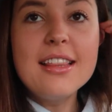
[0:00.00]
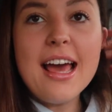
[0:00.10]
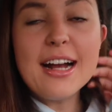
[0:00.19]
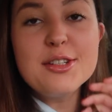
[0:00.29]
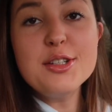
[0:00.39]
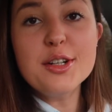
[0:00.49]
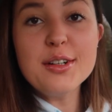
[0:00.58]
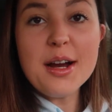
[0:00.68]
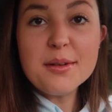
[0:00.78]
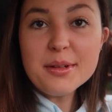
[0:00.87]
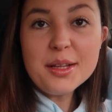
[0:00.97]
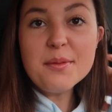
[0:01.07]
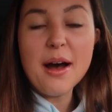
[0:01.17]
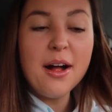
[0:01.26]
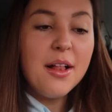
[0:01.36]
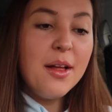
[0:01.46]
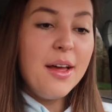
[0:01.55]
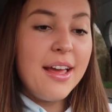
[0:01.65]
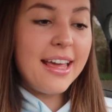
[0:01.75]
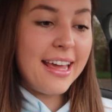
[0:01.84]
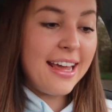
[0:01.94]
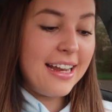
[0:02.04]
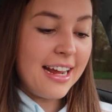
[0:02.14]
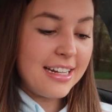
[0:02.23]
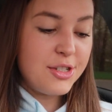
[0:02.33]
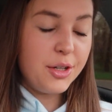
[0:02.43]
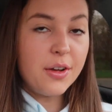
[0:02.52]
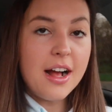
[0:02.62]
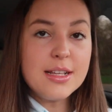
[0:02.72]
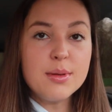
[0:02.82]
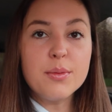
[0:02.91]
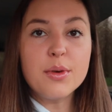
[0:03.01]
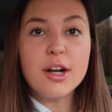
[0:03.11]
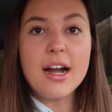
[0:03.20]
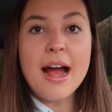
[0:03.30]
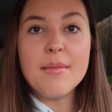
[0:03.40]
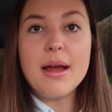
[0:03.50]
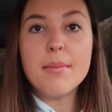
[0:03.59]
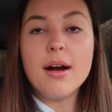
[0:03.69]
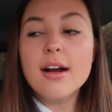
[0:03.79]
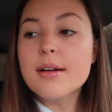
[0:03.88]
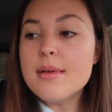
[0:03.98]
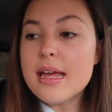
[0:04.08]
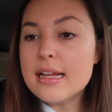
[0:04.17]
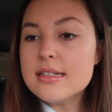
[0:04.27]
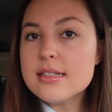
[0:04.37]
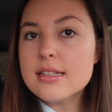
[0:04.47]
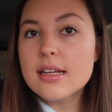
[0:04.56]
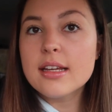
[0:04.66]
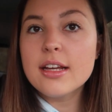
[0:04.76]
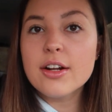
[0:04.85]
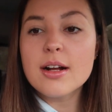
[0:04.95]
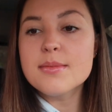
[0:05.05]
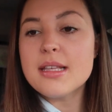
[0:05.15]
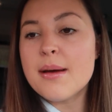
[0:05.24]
they actually turned out really well. And I can show you guys when we're at my apartment. Here comes